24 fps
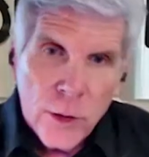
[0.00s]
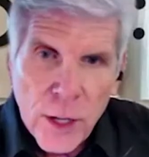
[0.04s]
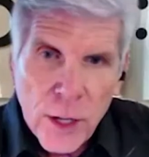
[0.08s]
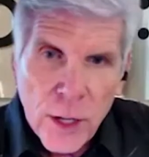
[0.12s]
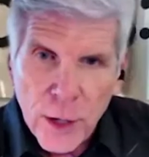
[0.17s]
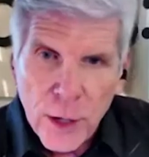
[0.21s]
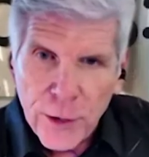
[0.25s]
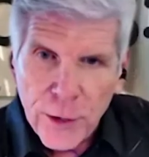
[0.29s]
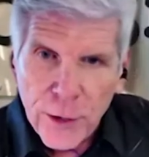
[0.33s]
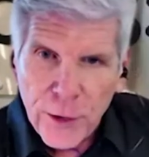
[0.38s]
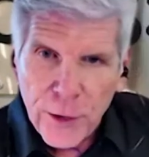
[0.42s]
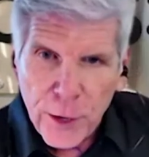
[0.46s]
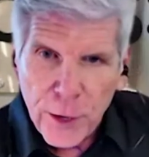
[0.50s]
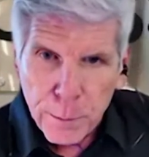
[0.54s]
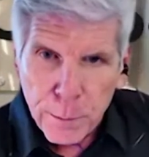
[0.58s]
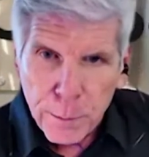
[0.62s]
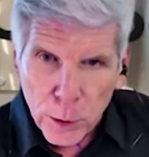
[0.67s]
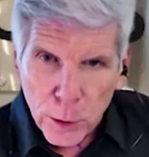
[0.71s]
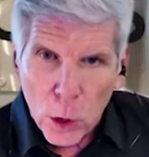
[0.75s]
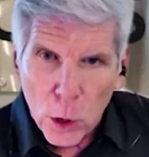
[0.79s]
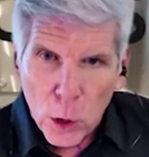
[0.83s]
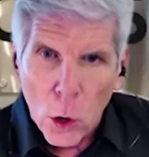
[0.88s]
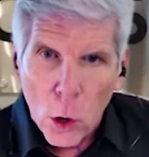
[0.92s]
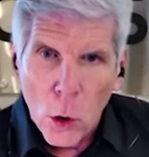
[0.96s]
70
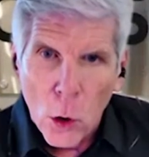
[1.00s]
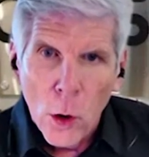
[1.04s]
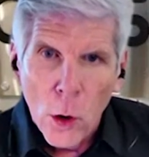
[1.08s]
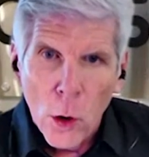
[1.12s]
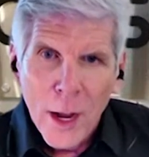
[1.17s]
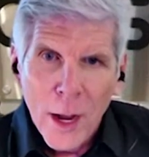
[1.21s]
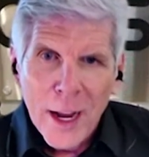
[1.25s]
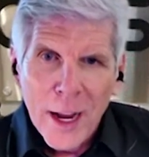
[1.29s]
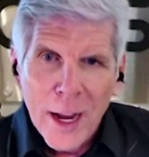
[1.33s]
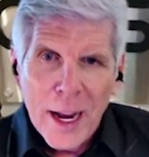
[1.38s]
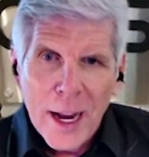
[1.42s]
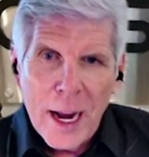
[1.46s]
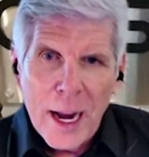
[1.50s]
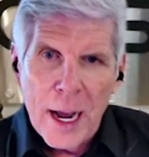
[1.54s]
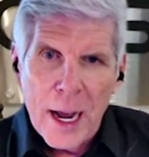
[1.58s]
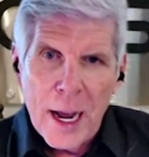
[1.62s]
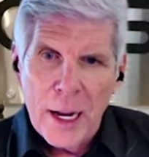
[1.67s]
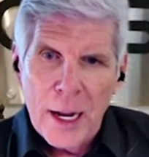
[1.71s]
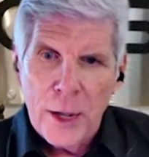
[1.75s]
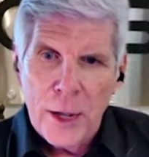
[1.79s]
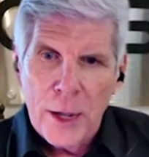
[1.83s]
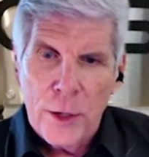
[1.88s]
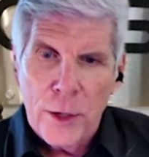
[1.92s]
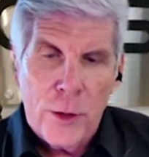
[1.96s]
feet below,
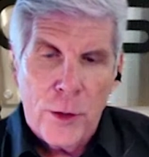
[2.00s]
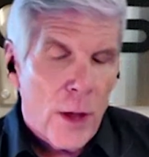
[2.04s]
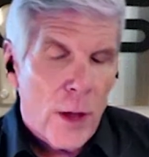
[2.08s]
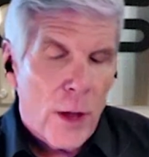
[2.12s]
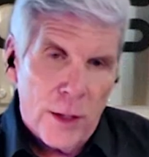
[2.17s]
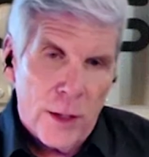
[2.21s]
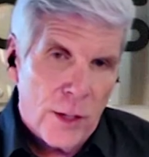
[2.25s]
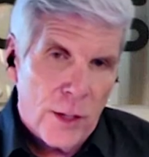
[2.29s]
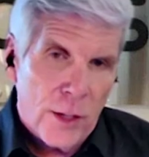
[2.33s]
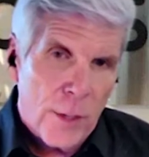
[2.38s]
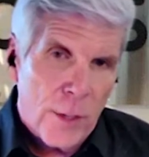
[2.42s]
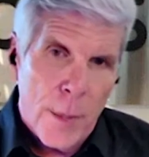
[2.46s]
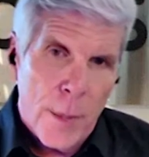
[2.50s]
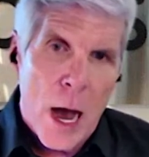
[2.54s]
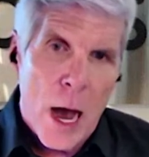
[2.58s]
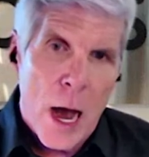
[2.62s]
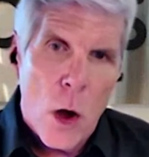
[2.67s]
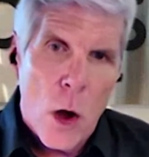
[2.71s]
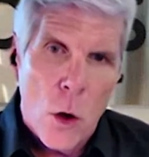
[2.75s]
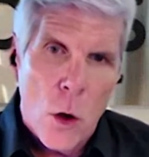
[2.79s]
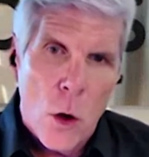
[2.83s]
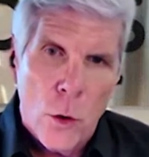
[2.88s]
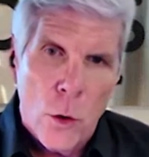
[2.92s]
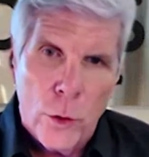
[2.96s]
and
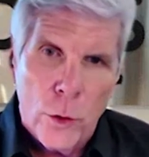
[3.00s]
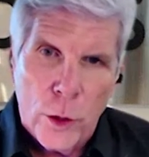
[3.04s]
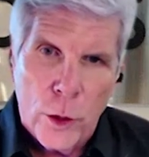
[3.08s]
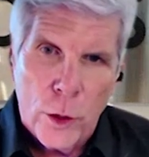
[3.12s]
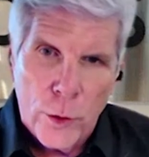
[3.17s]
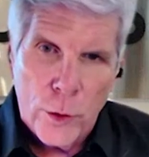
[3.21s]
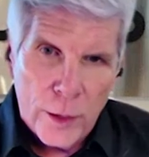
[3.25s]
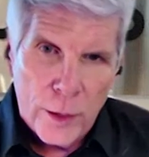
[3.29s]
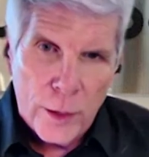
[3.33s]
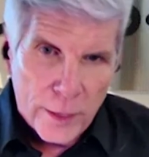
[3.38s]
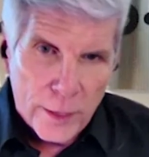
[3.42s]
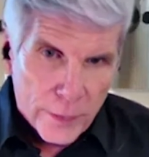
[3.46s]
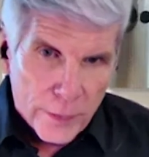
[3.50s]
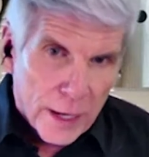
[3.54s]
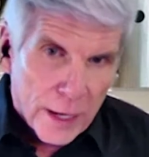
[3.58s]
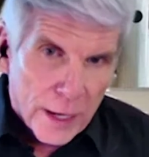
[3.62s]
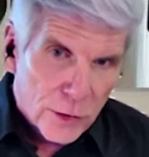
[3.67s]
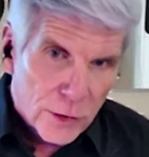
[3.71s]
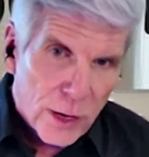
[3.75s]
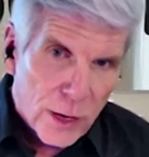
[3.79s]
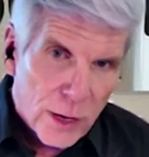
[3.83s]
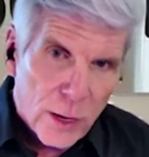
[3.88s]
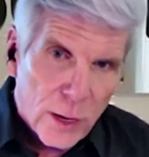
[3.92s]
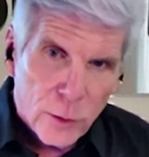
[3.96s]
somehow
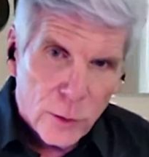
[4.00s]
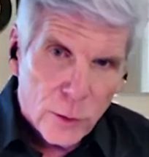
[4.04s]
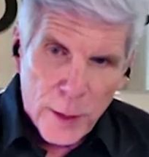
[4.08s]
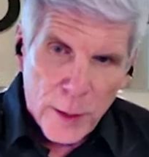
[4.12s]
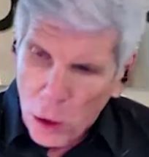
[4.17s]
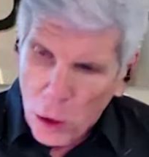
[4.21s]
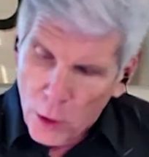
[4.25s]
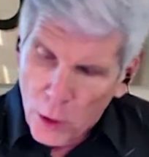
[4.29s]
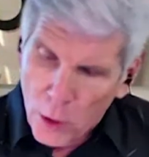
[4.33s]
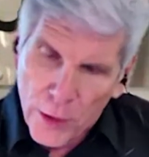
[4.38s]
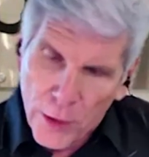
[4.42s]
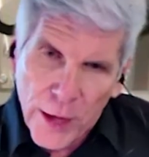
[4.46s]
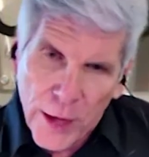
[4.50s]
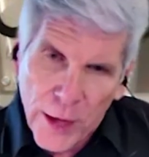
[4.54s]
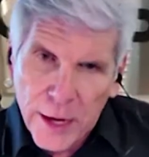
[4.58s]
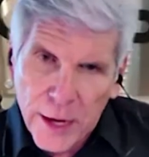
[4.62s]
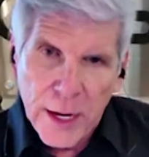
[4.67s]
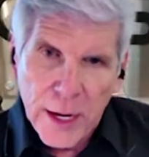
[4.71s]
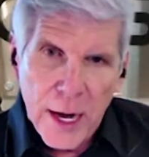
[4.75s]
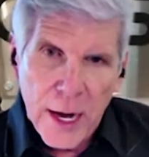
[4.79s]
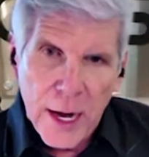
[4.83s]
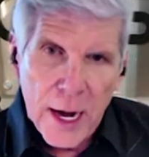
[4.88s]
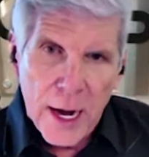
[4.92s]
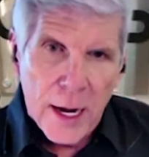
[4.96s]
that assessment on
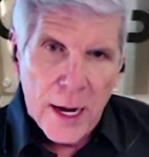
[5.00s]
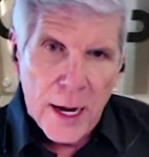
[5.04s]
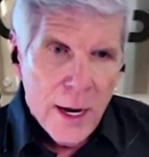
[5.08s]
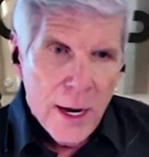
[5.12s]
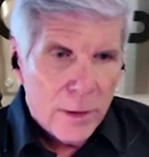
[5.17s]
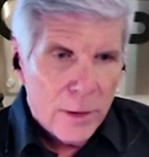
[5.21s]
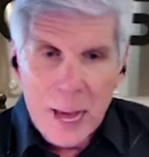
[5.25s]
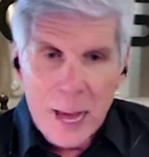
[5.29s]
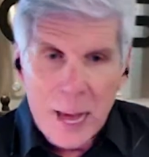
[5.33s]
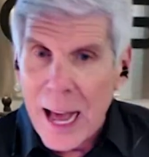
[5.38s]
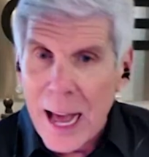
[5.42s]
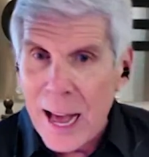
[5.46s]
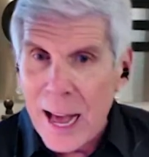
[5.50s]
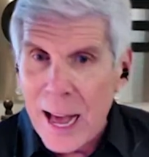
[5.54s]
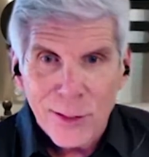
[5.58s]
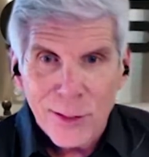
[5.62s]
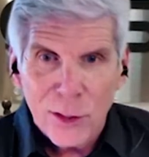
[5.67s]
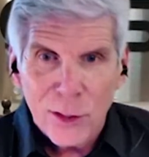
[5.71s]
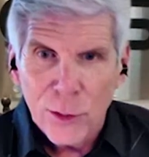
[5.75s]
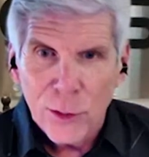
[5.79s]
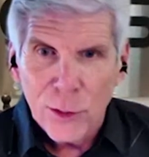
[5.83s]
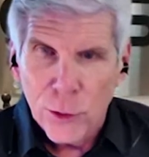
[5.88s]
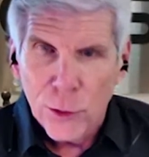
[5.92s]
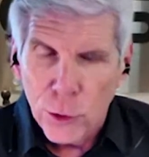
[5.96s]
that day
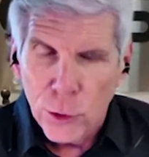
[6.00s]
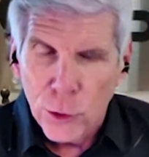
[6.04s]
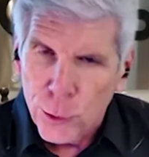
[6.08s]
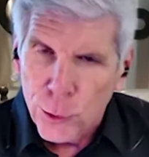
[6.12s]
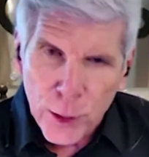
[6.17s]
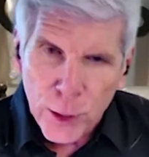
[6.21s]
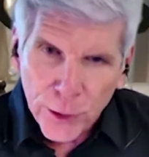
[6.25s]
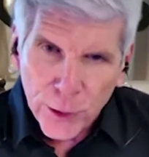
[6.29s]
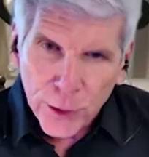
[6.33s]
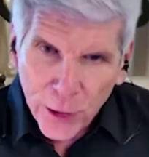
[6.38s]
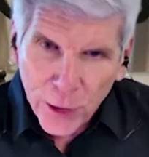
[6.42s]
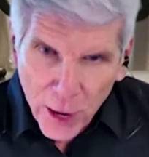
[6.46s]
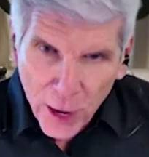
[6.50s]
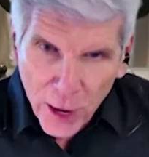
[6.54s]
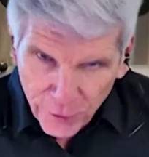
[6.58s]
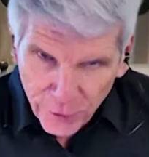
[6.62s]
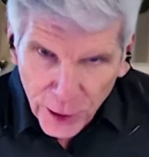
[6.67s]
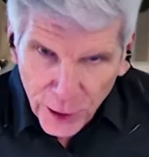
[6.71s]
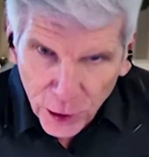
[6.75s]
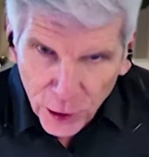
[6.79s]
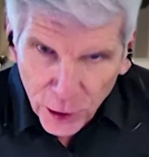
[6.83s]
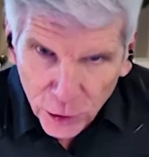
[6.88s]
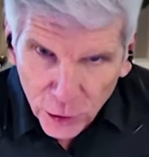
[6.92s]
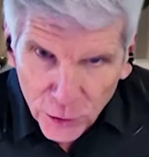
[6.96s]
lasts for 3 to
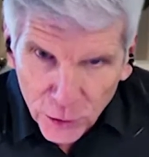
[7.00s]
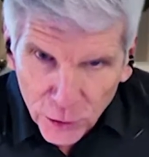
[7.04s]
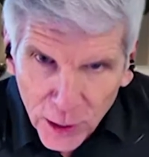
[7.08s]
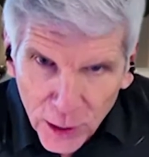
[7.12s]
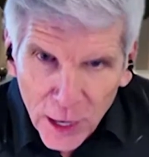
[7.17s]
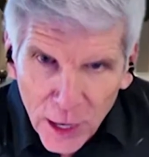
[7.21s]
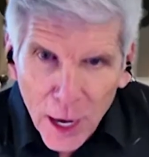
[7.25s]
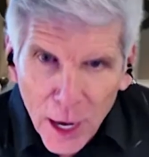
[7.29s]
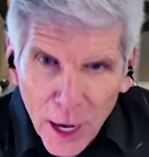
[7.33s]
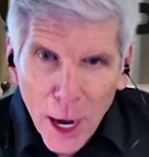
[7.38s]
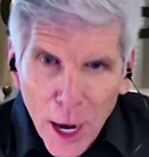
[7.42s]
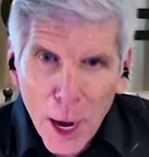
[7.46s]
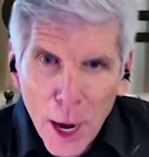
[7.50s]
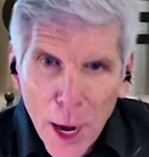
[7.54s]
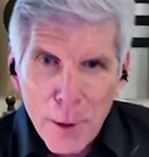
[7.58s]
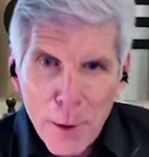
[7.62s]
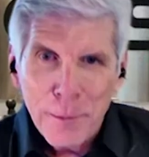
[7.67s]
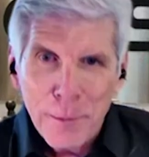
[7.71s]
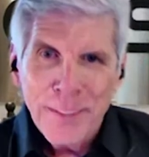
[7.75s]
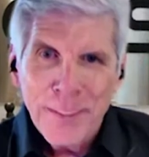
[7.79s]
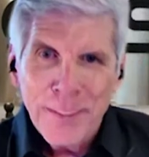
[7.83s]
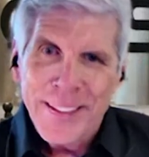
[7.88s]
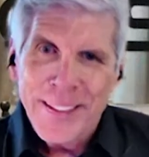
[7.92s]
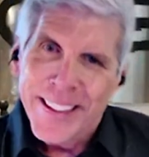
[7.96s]
5 years.
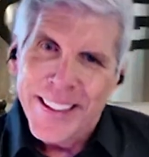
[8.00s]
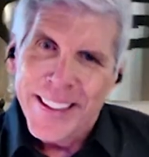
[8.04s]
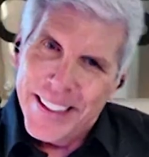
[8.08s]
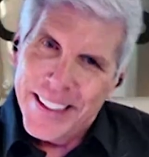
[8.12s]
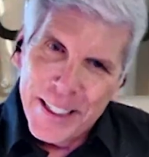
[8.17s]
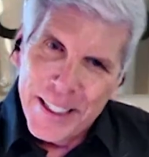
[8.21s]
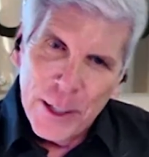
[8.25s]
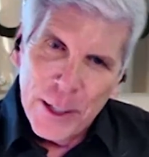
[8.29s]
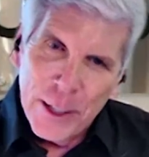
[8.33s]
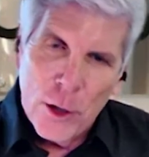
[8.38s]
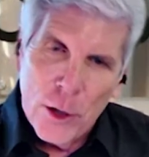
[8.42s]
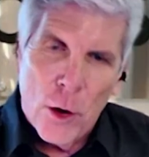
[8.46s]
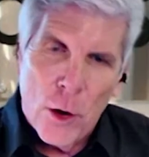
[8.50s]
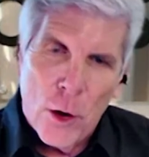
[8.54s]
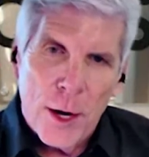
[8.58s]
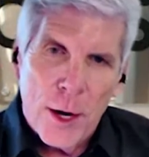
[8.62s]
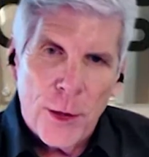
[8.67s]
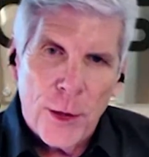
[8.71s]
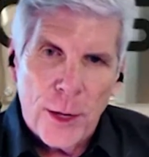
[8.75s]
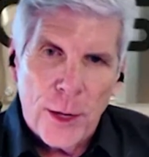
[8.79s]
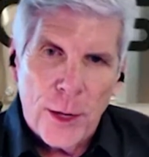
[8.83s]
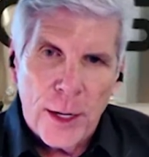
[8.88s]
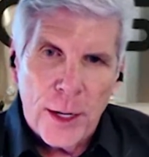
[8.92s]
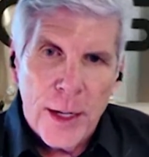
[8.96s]

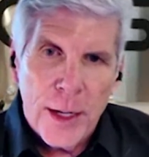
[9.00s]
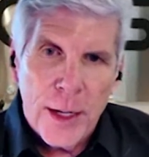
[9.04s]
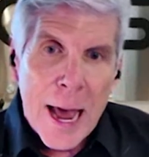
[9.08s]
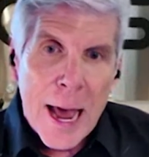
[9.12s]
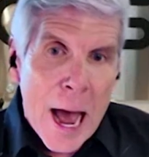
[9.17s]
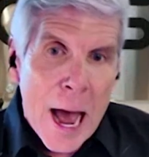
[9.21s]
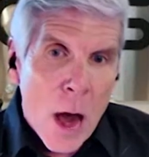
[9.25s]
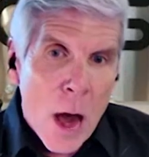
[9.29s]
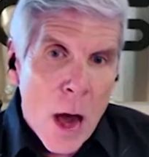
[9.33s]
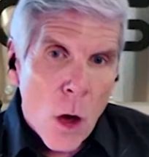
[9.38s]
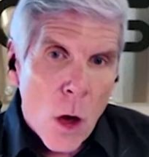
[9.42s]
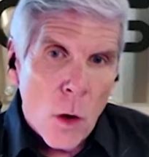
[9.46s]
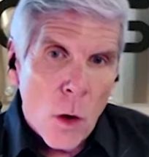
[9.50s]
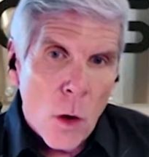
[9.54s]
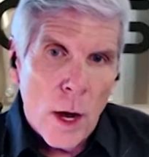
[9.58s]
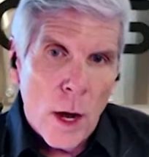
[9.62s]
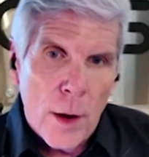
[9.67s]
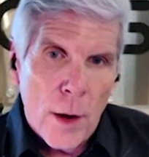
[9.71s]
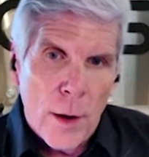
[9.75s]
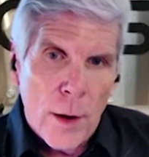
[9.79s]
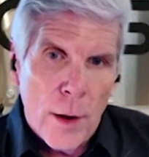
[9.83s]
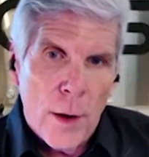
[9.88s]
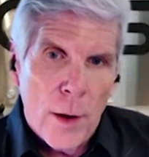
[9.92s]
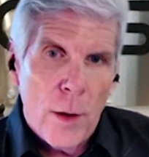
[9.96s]
I think now